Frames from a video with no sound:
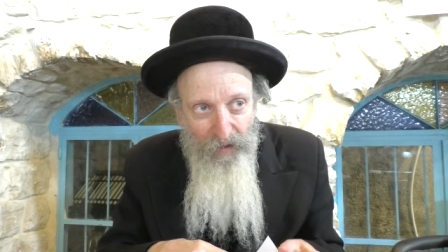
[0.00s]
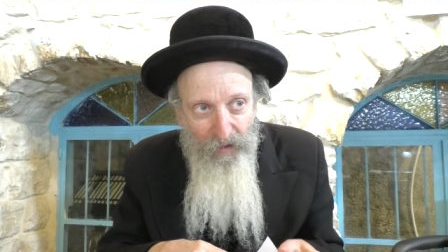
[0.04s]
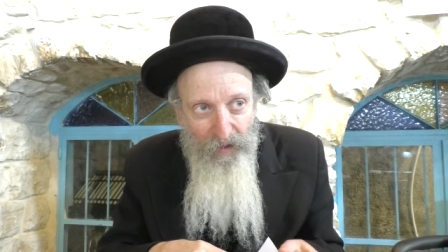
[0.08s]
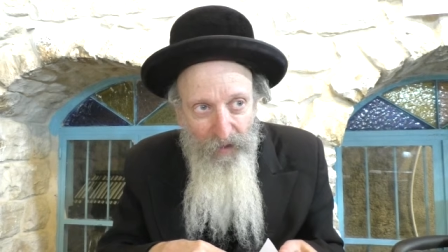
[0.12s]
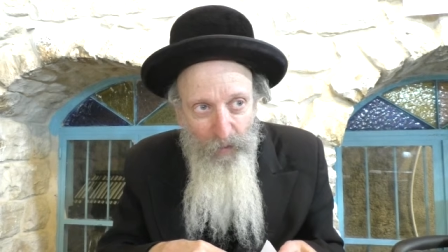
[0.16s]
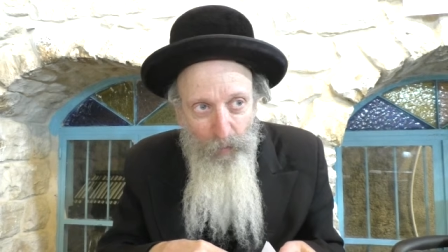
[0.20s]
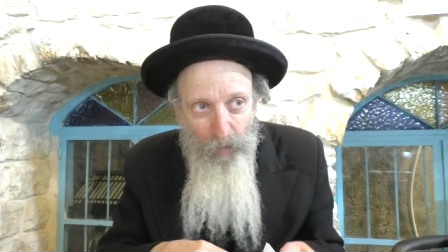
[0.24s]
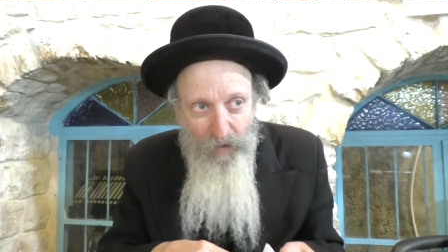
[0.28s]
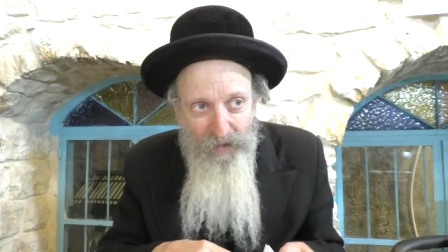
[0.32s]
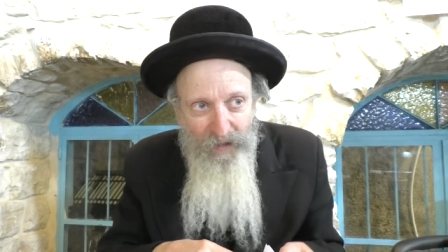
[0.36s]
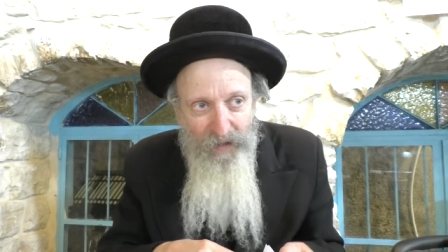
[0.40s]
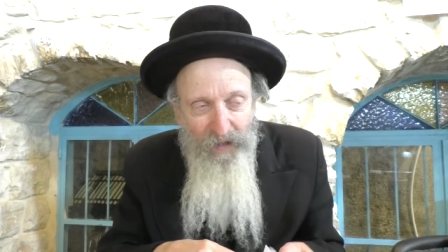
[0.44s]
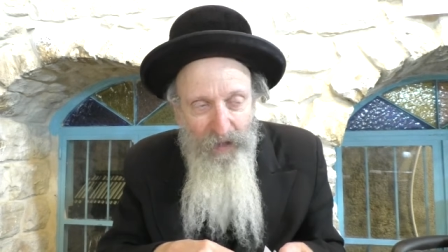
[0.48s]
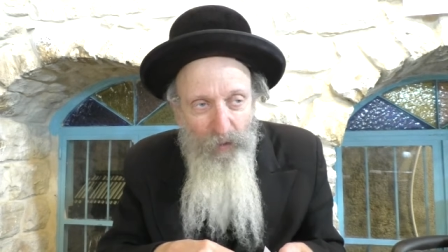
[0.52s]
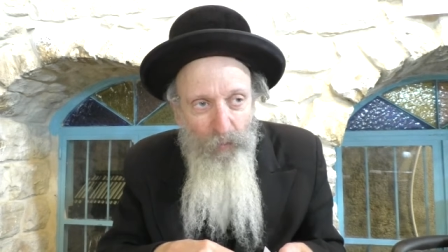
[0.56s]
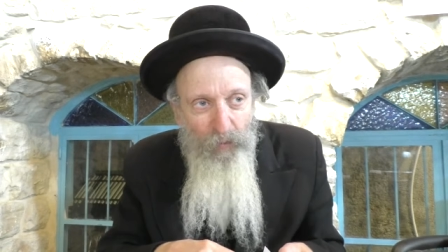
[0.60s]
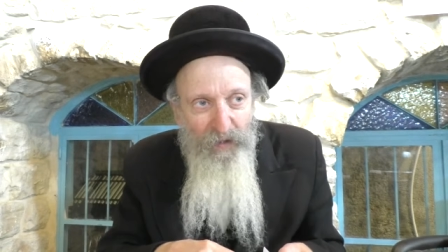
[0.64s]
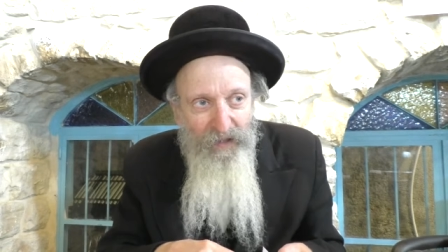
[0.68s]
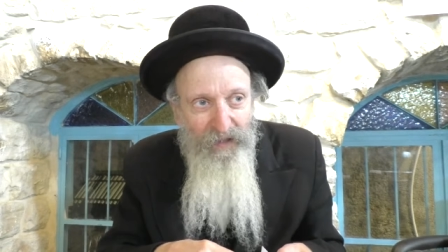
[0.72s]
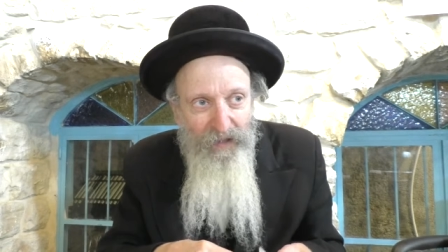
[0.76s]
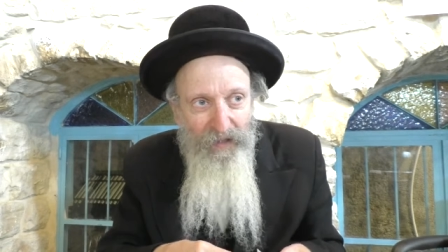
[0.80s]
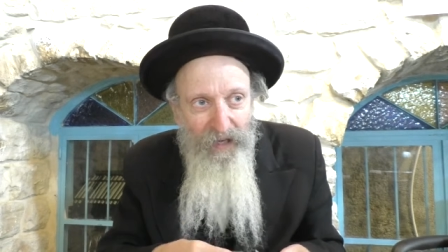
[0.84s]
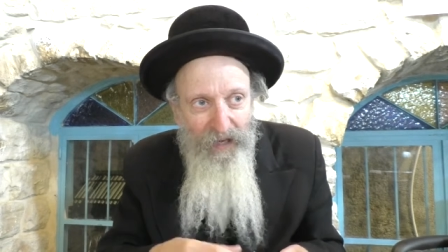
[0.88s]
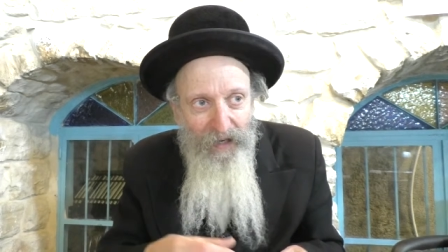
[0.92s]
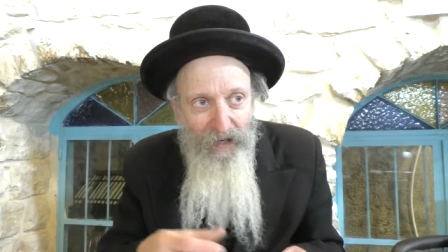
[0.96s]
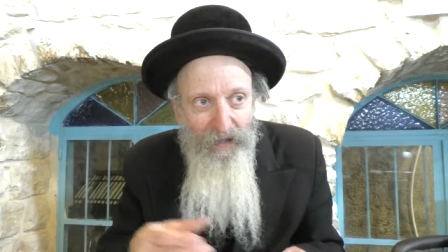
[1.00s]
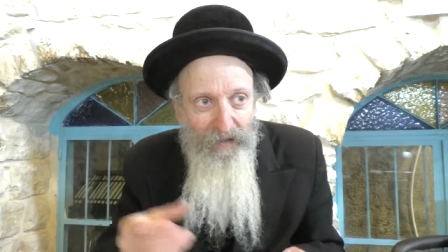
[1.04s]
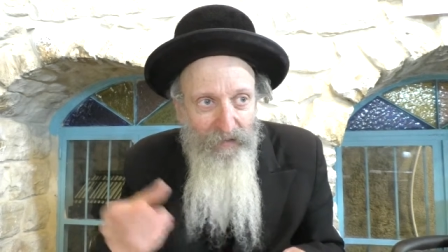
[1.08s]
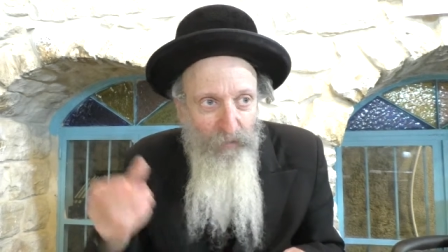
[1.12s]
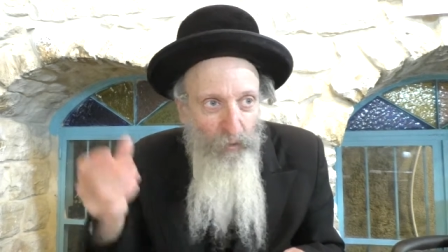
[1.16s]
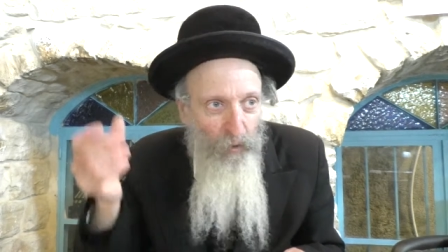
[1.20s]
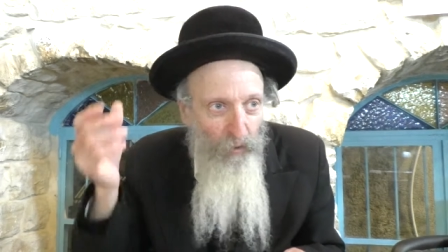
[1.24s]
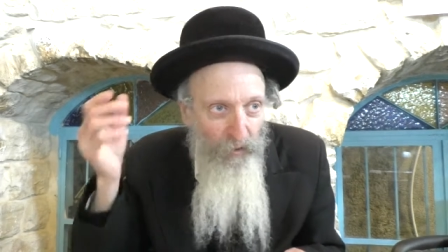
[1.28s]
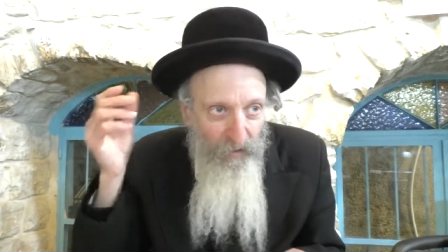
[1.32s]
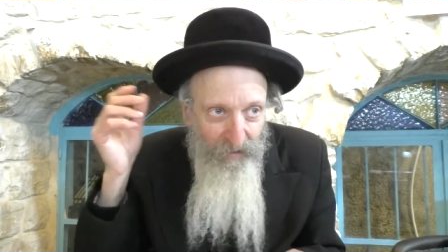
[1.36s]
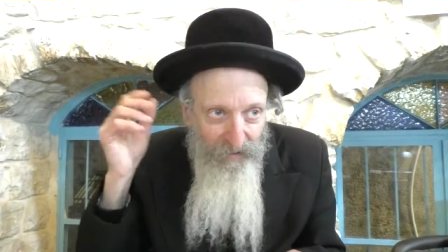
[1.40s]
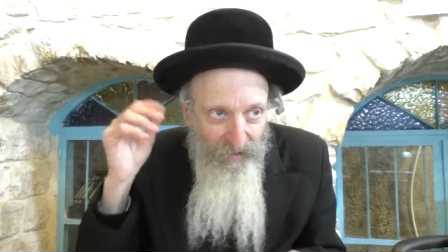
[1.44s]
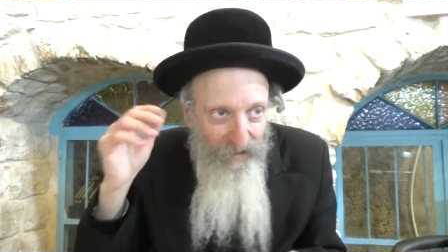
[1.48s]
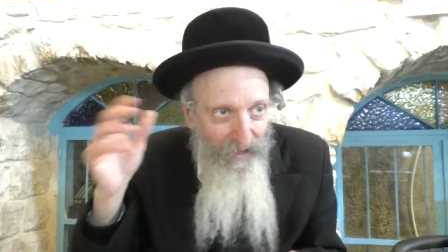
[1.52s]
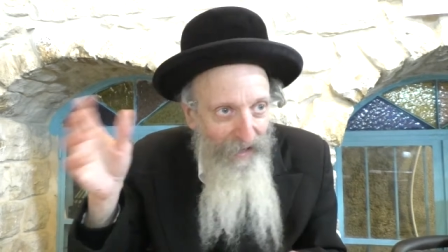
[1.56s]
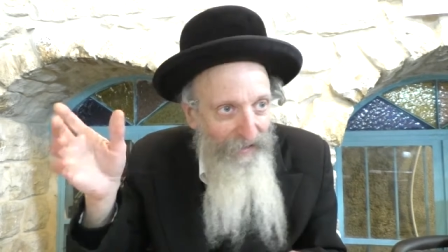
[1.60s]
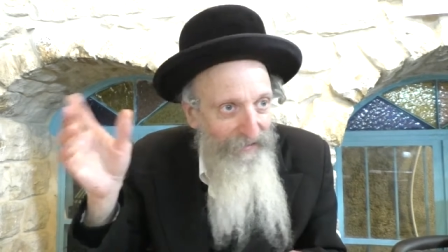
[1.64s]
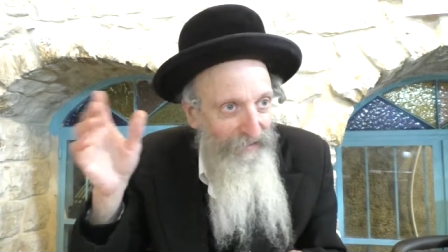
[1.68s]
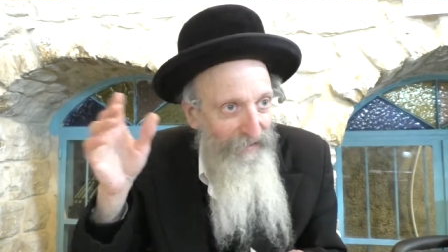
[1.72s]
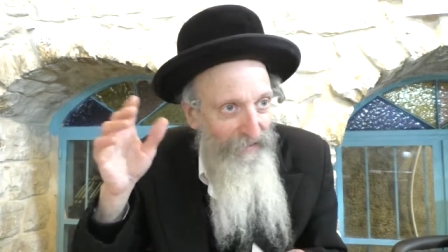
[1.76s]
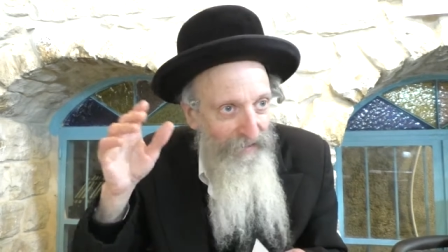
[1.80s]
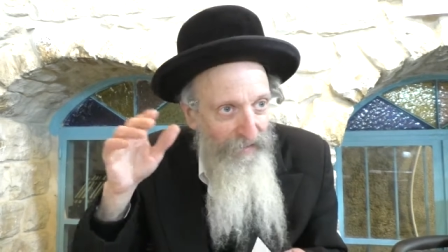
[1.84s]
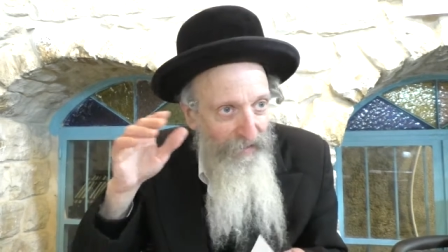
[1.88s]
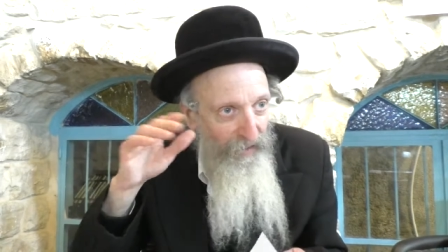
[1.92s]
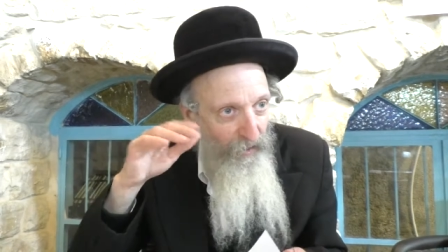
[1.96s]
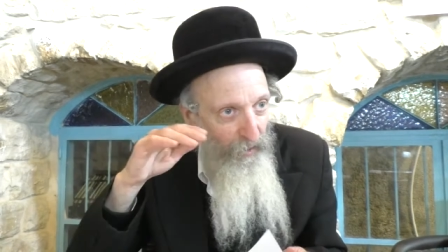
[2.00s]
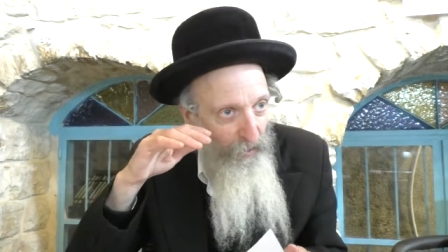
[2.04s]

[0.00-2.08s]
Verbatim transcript: wasn't that it was that it took guns you